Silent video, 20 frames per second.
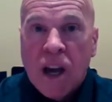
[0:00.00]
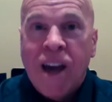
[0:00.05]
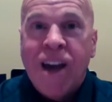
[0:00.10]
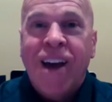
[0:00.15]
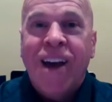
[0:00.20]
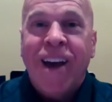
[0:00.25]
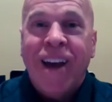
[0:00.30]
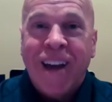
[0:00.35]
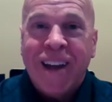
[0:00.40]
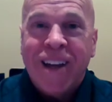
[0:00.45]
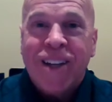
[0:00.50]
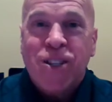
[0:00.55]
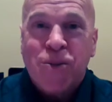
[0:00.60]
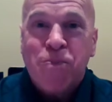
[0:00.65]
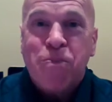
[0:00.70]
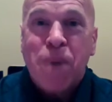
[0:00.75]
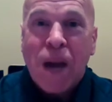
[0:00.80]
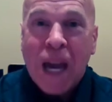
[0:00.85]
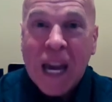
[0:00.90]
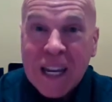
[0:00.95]
its
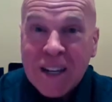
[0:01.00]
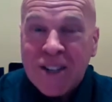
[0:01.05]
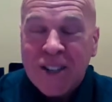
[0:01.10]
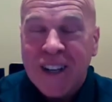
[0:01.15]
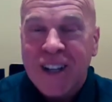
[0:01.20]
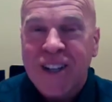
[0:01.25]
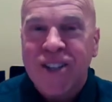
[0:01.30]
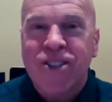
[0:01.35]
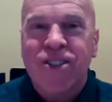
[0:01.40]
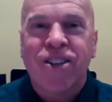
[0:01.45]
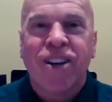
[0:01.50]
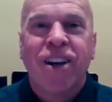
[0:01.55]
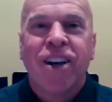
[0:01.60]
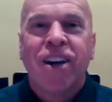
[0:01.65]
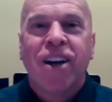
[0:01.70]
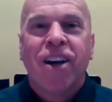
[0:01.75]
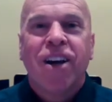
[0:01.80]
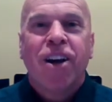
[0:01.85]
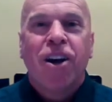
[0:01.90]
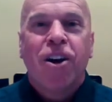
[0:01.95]
basis
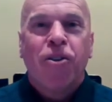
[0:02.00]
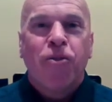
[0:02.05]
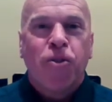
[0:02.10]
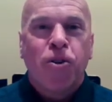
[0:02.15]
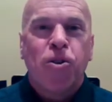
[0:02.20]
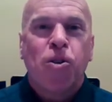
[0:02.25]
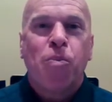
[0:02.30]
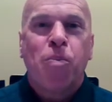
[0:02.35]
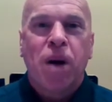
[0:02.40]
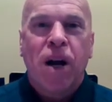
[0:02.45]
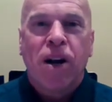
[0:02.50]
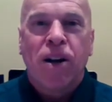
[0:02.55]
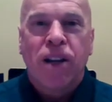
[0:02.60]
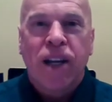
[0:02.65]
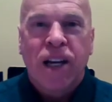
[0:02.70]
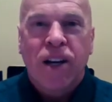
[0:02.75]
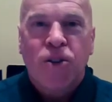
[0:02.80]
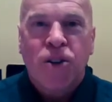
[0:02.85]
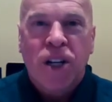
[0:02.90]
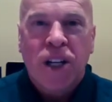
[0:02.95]
for the bare
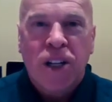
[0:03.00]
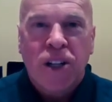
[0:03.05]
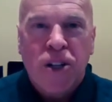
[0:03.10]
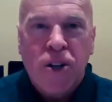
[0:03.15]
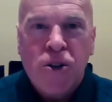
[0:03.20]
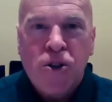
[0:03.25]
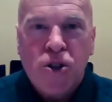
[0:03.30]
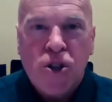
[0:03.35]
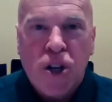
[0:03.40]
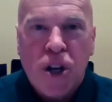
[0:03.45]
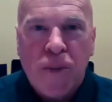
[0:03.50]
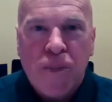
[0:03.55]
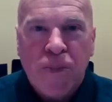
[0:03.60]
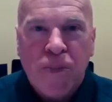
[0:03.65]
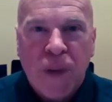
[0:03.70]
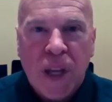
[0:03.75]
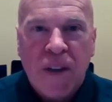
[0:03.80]
legal conclusion.